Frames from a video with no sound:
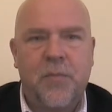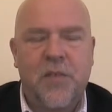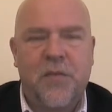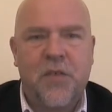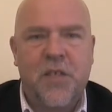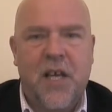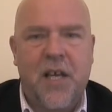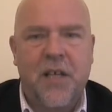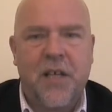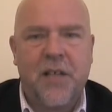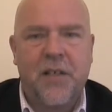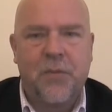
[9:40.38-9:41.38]
different
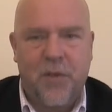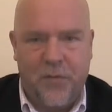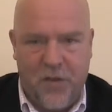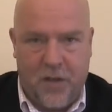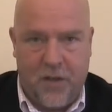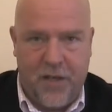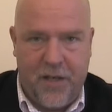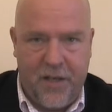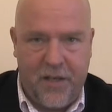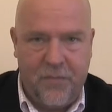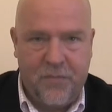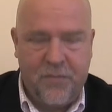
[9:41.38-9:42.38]
technique that we've got
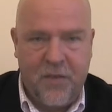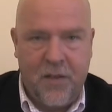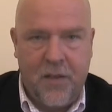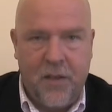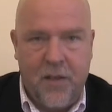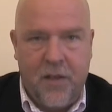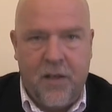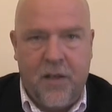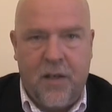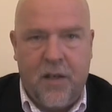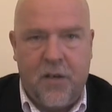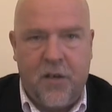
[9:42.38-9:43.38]
here.
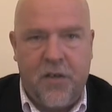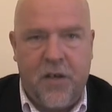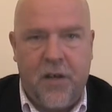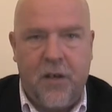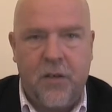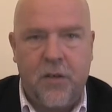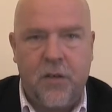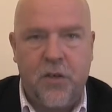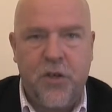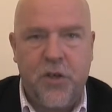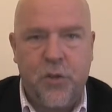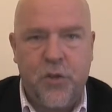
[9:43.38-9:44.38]
Another
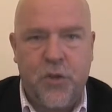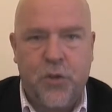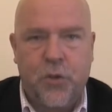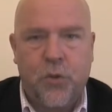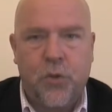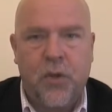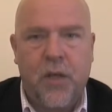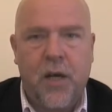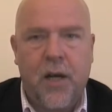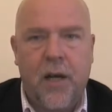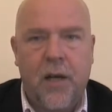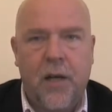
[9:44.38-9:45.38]
unusual
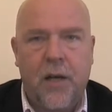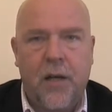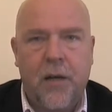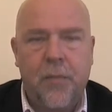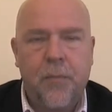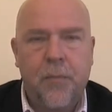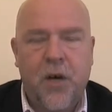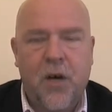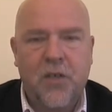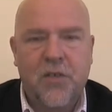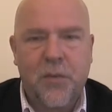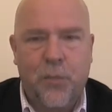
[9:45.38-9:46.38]

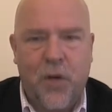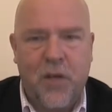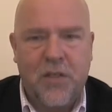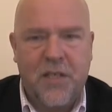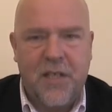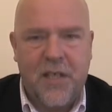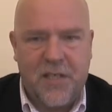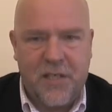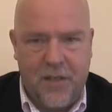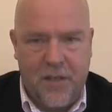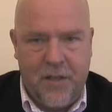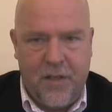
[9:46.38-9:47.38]
part of the
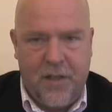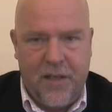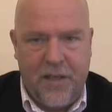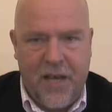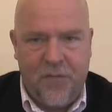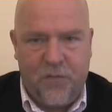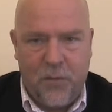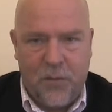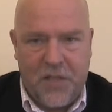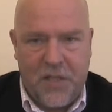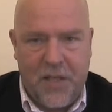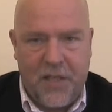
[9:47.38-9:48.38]
process, again from
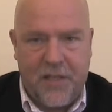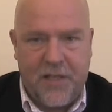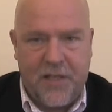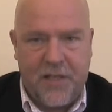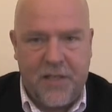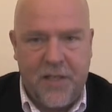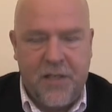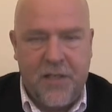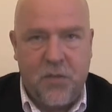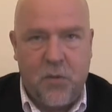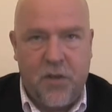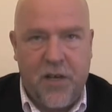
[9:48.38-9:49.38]
Synectics,
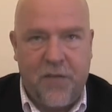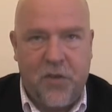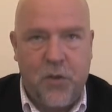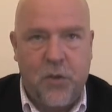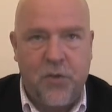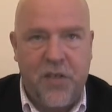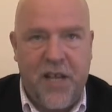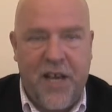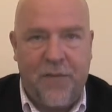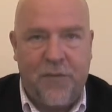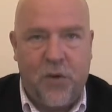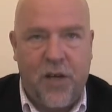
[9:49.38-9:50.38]
is what they've called the
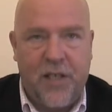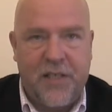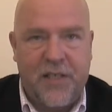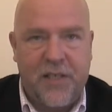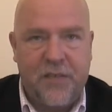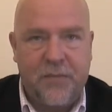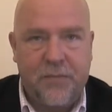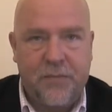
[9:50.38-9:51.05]
NAF rating.